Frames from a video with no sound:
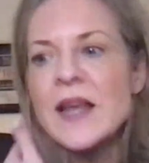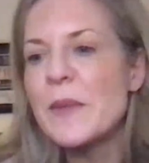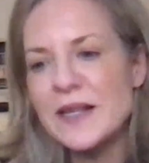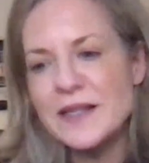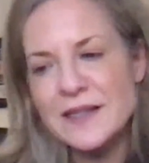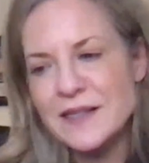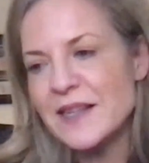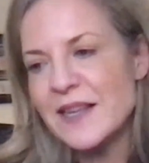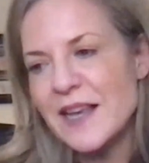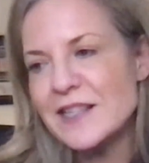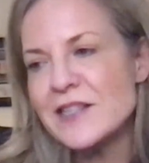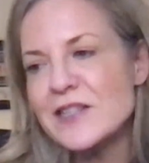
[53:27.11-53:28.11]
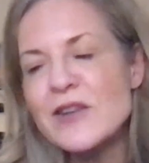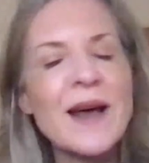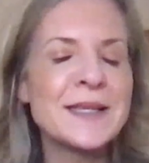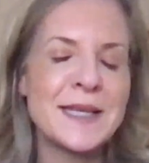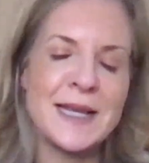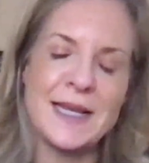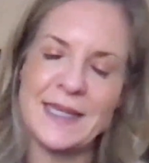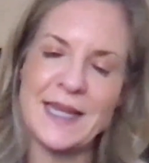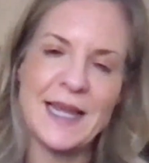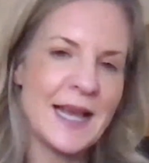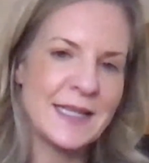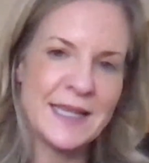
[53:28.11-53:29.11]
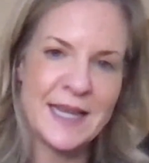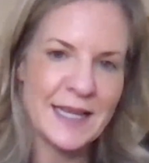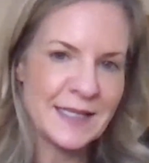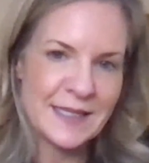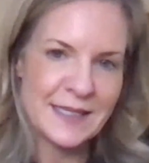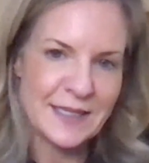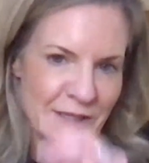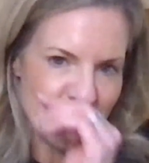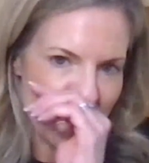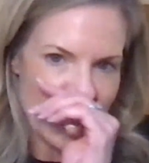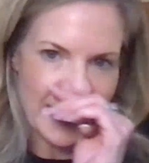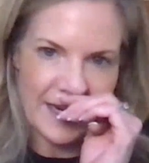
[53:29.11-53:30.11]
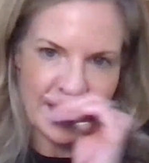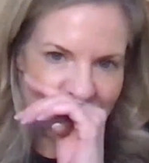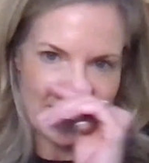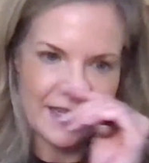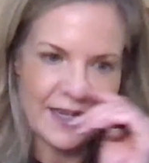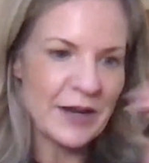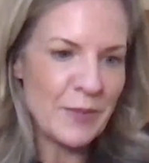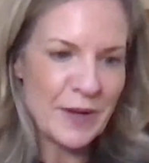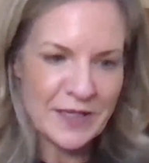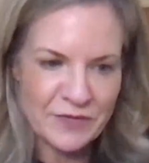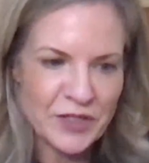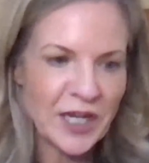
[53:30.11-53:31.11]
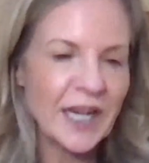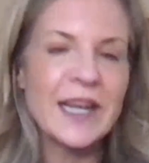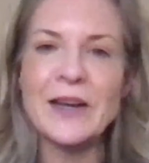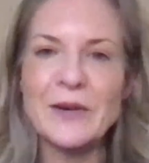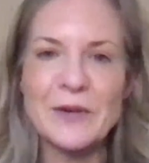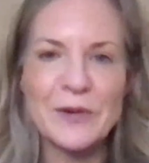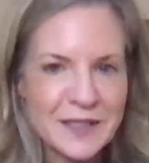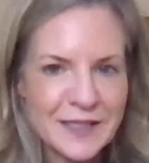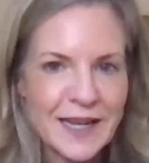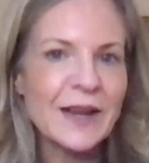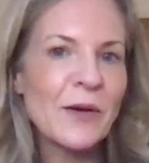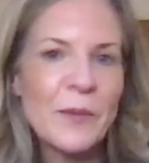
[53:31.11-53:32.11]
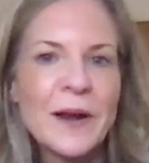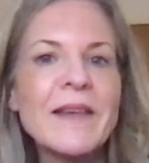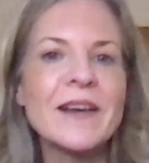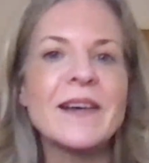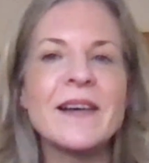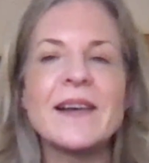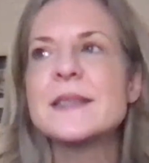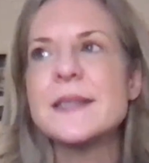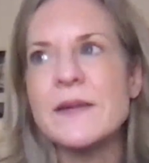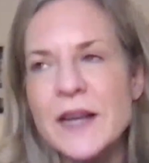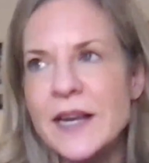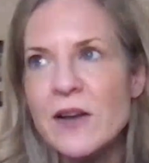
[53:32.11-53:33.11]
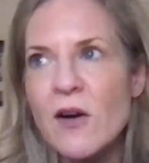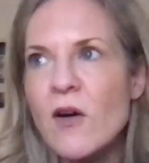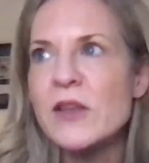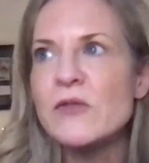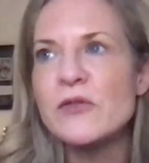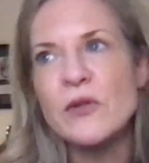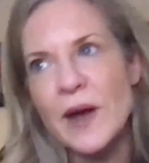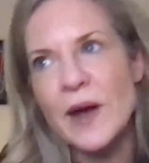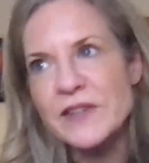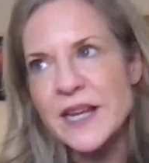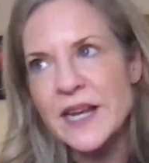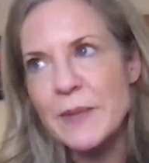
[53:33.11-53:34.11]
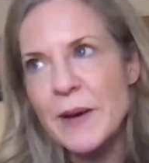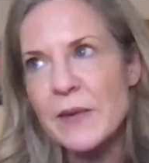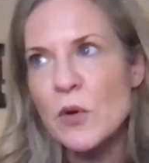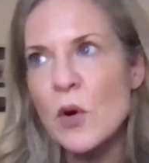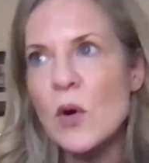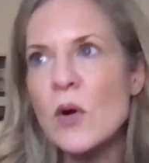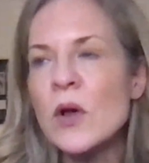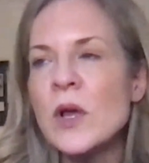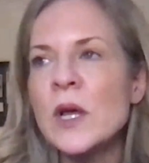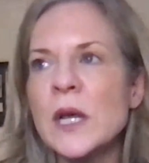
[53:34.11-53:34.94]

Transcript: But it's not as easy as it is just buying, a piece of chicken or a steak or whatever. It's definitely not. You do have to think about it more.